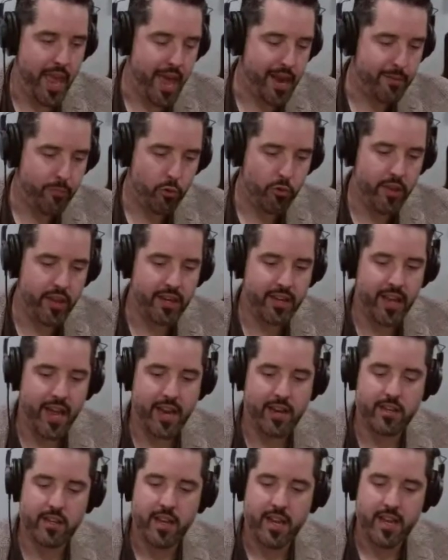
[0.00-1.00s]
animal
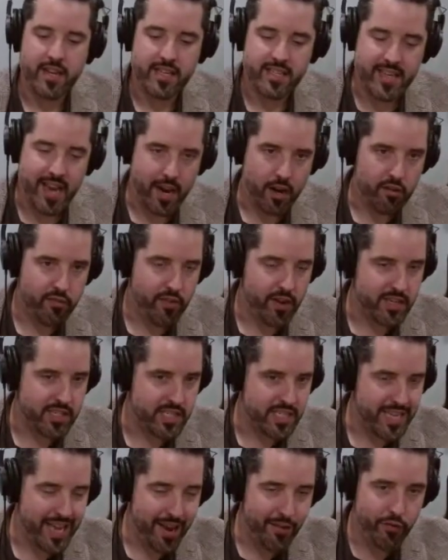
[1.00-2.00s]
that
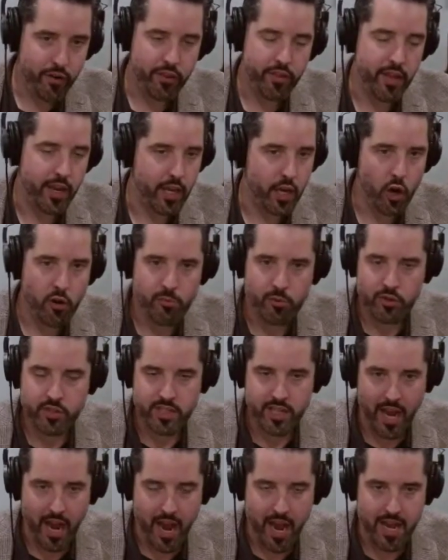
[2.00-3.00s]
sacrifices everything and almost
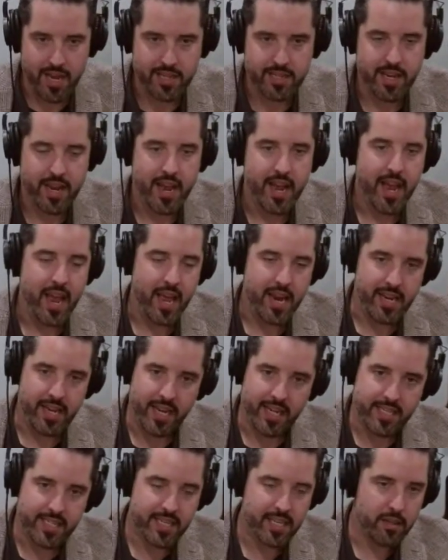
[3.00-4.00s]
dies. And he
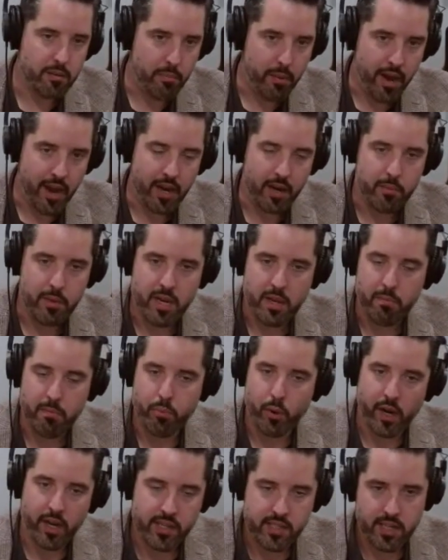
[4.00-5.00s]
gets to the bottom and he
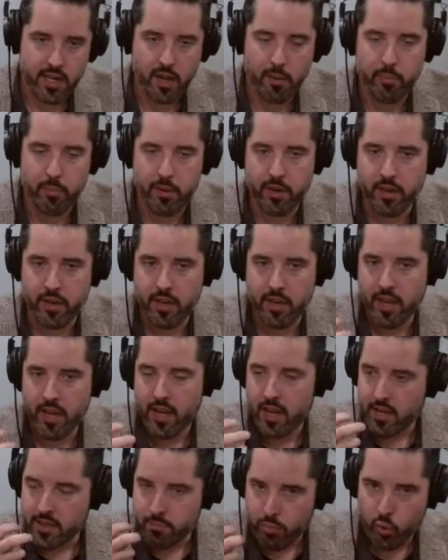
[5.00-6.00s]
brings it up and
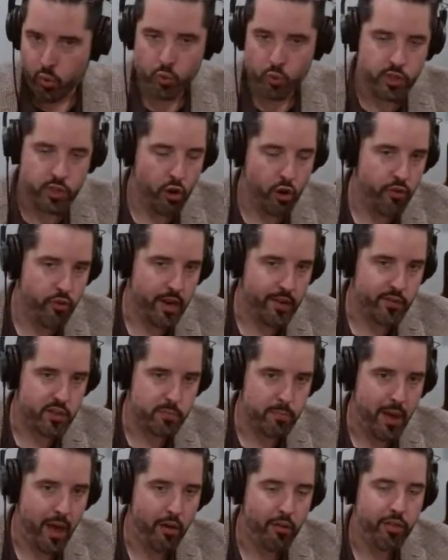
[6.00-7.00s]
pulls the earth out of his
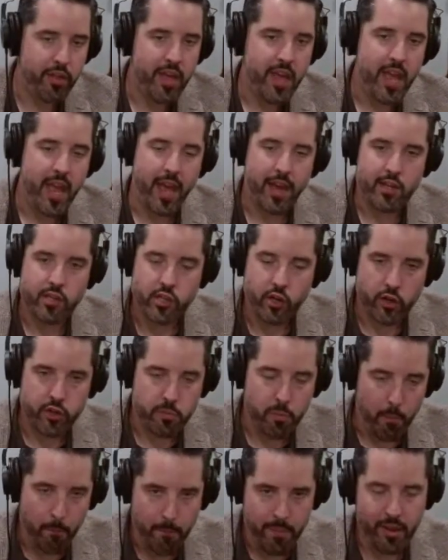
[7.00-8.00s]
mouth and
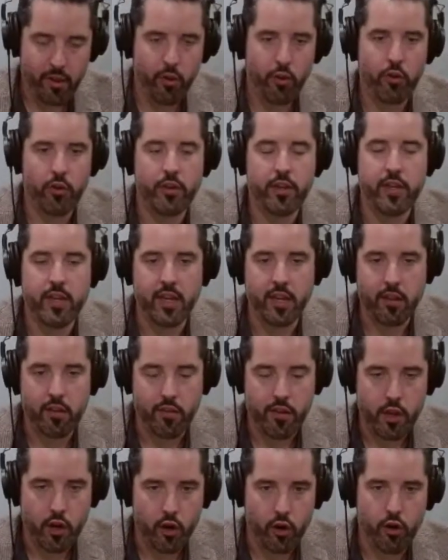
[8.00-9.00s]
starts building
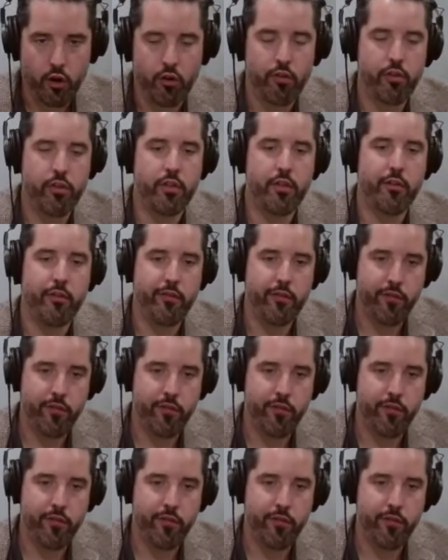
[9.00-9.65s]
the earth